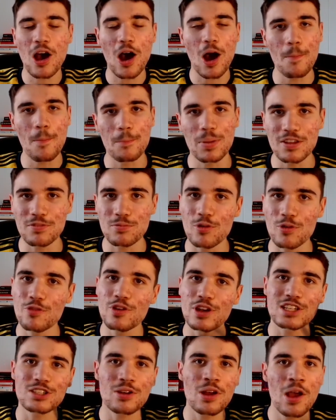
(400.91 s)
Unbelievable
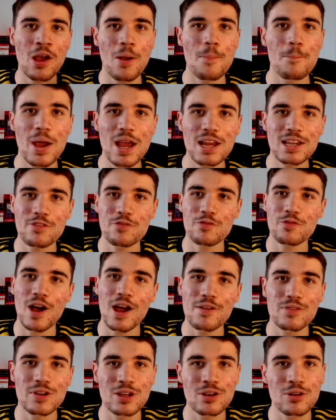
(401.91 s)
finish. Made it
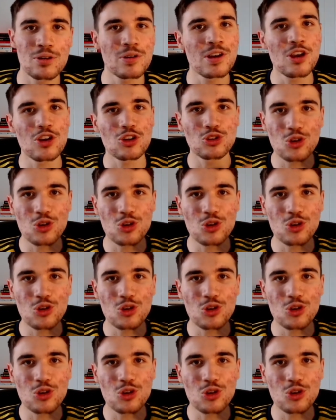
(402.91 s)
5-0.